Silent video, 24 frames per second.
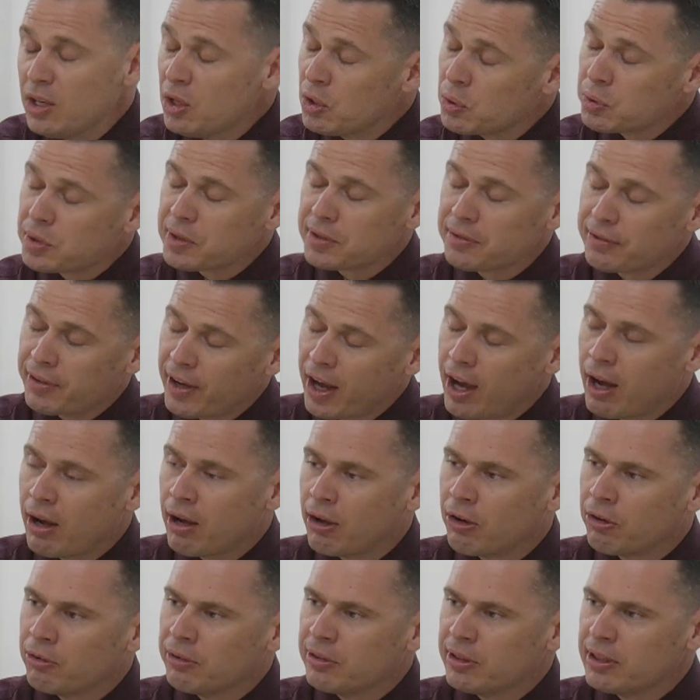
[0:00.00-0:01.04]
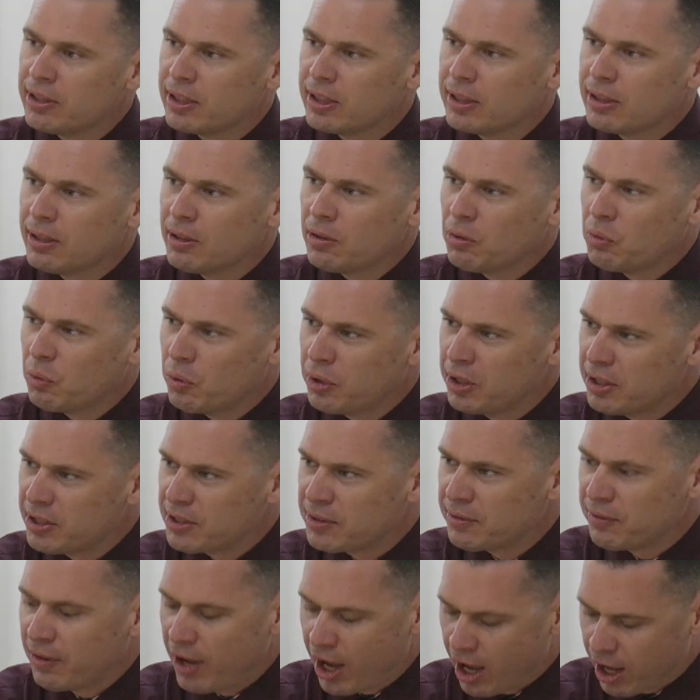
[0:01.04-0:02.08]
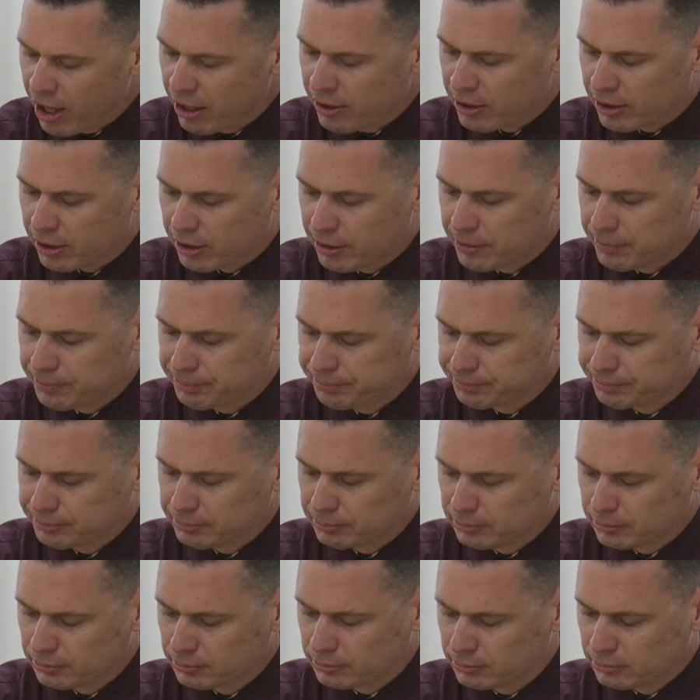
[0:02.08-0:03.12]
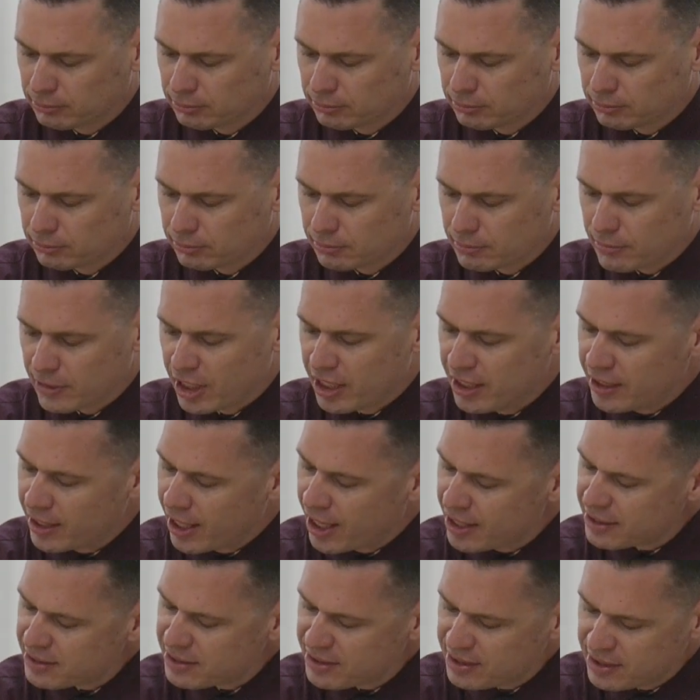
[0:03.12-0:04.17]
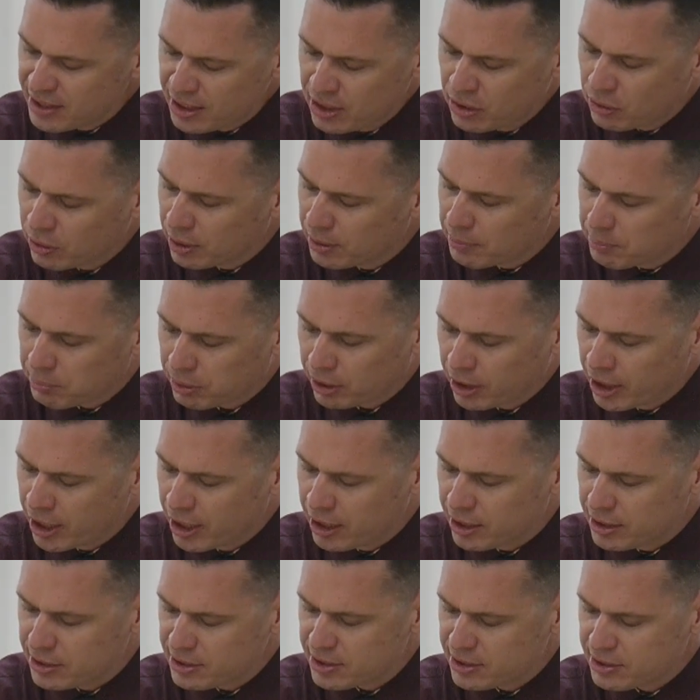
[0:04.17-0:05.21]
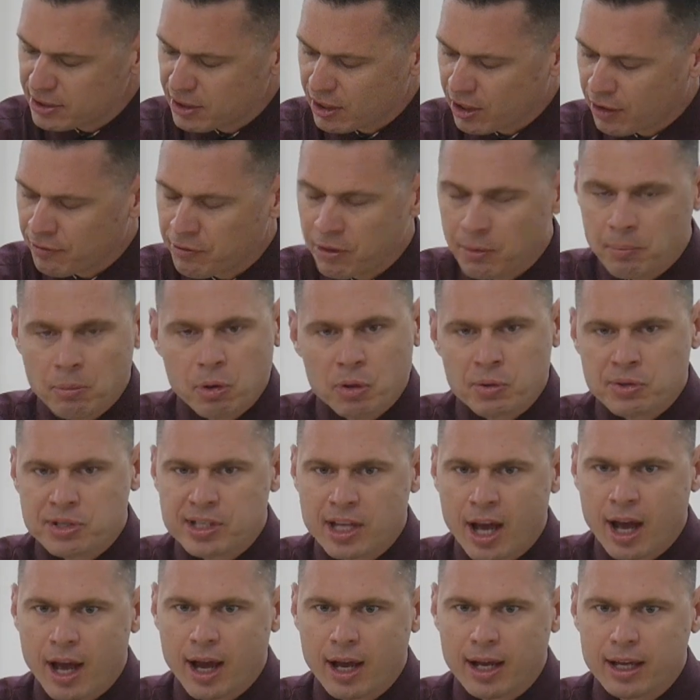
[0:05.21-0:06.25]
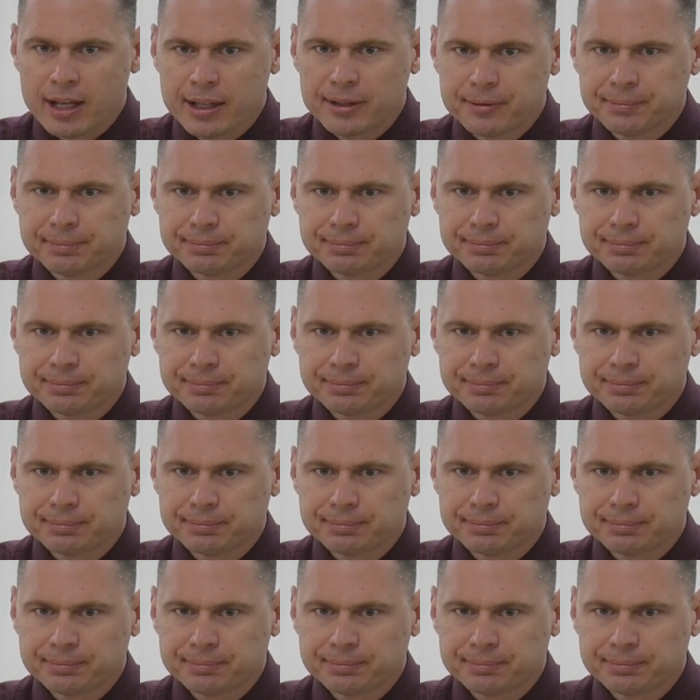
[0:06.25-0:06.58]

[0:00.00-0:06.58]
is found with his Father in that secret place of the Most High.